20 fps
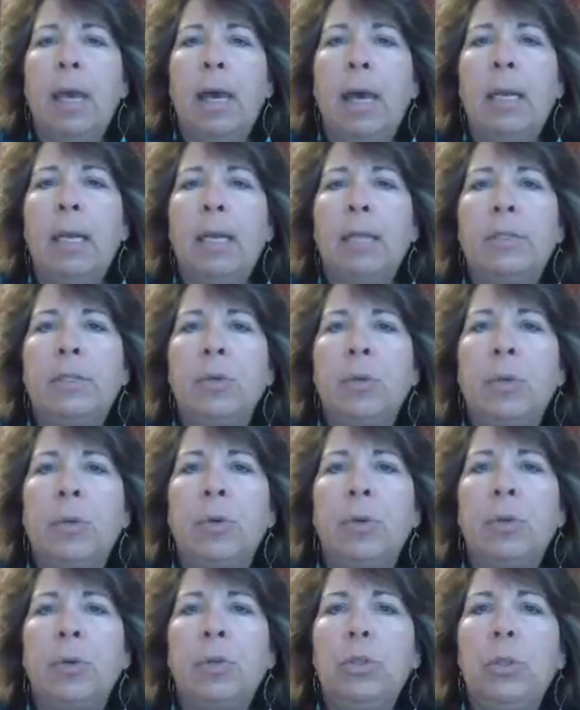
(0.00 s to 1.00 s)
I'd like to
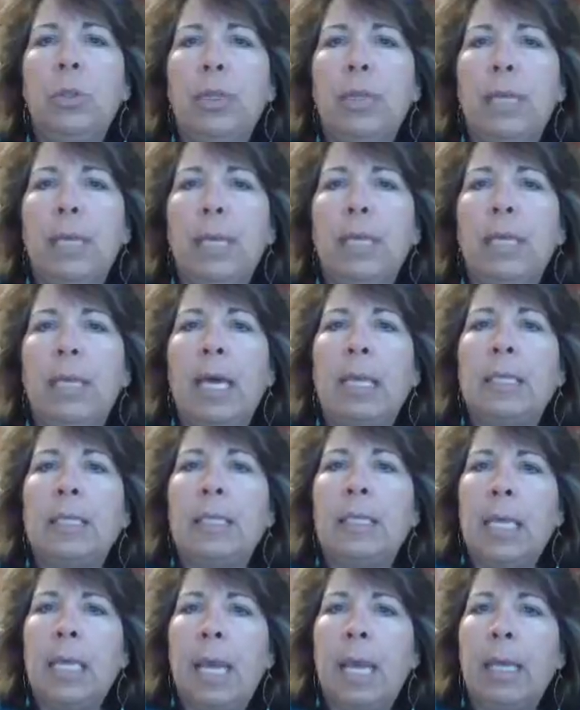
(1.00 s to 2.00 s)
encourage you to take that
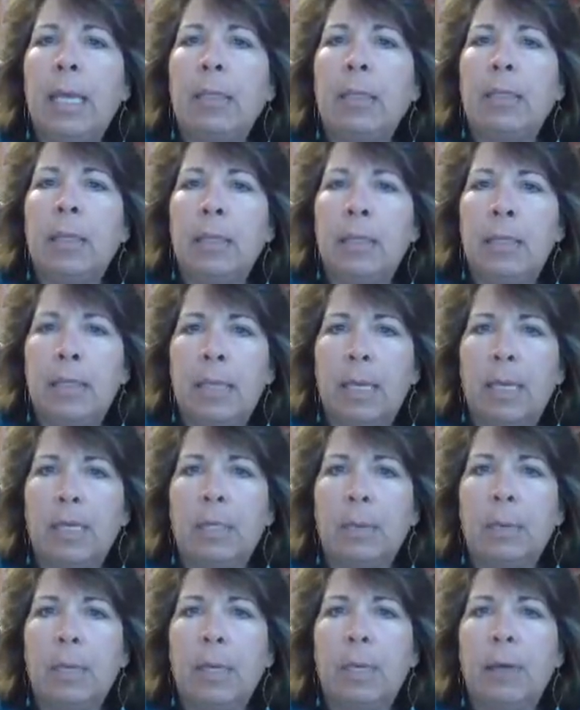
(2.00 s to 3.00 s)
second
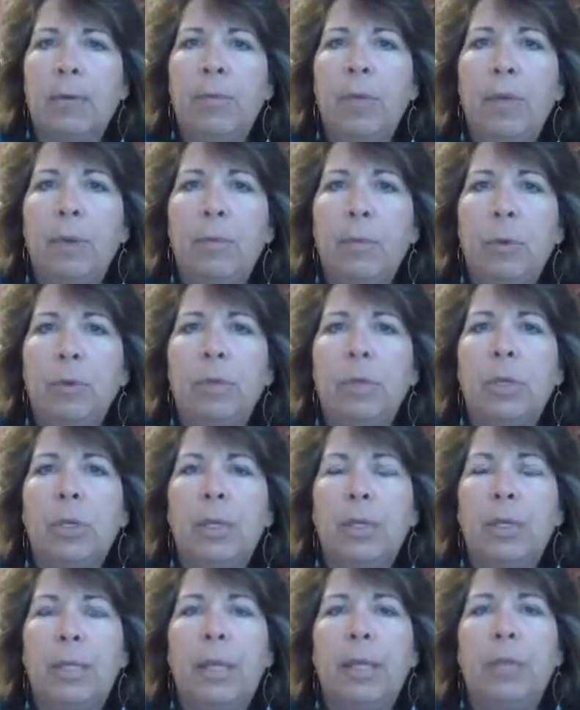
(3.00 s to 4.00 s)
assessment of the
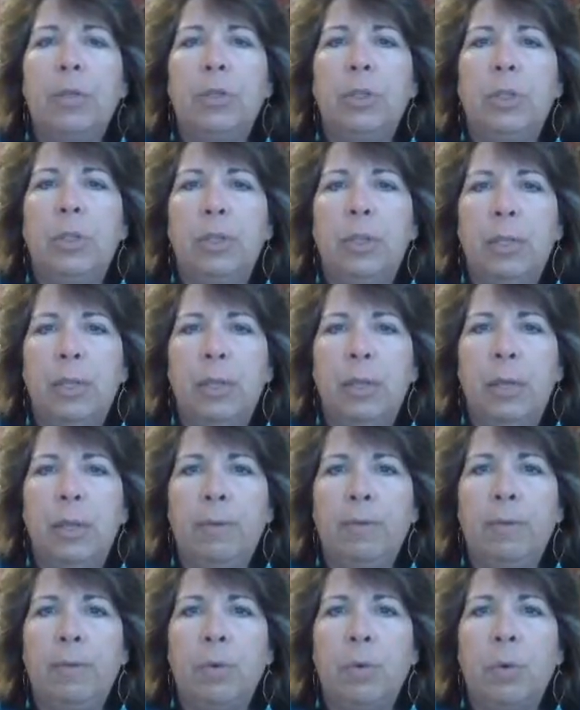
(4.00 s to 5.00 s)
Emotional Intelligence
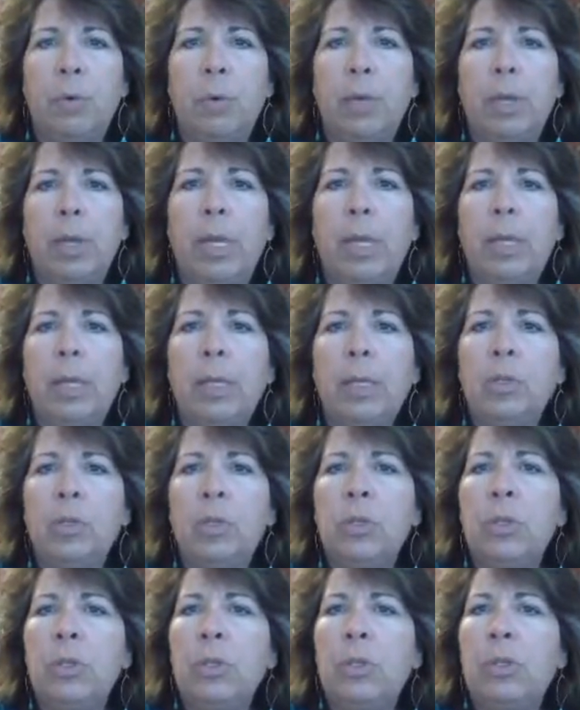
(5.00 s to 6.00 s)
Inventory
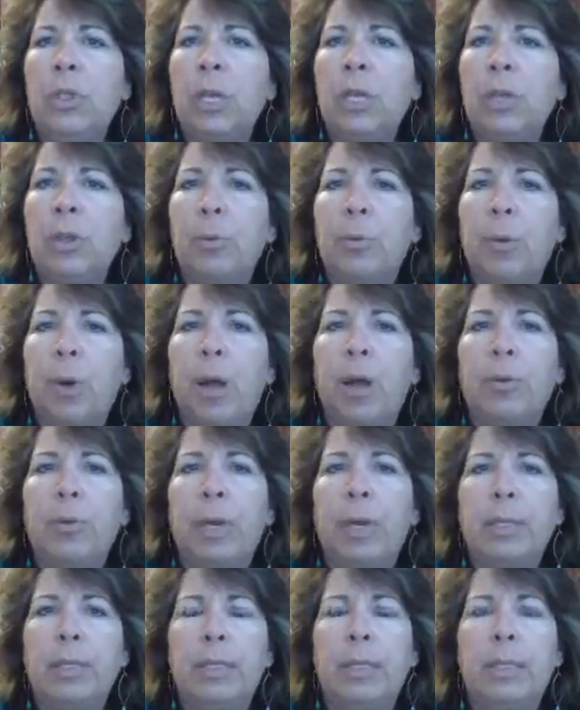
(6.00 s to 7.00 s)
just to check your
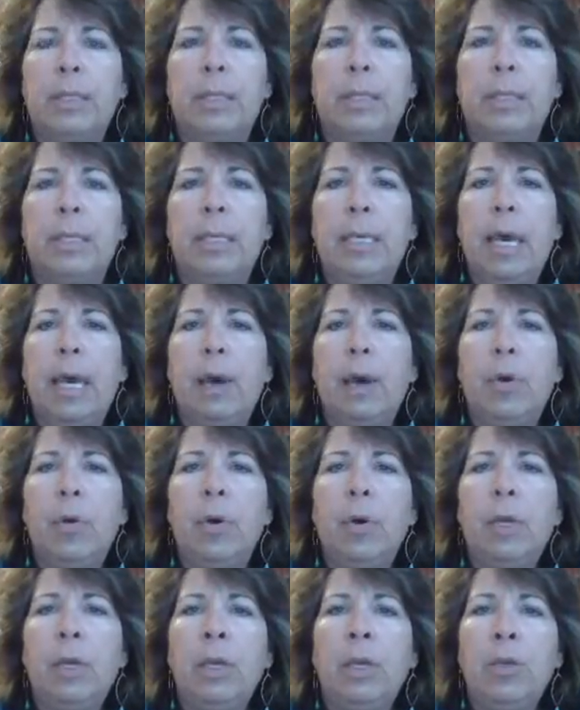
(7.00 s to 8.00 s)
progress and see
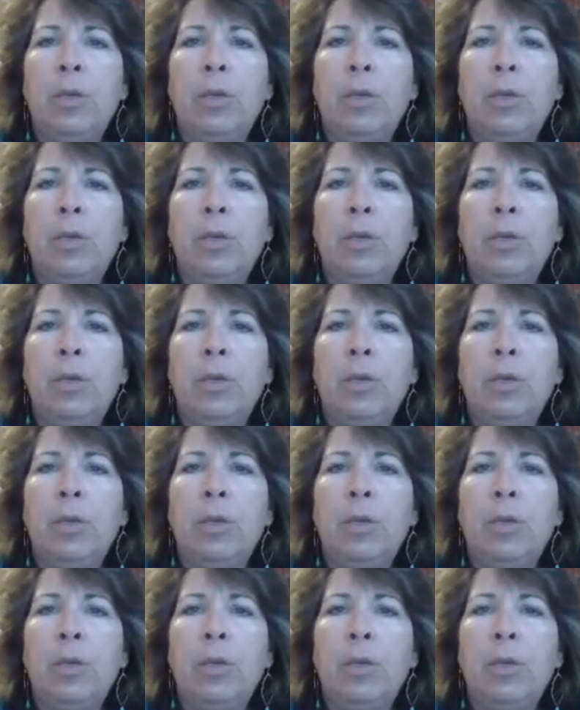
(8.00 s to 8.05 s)
how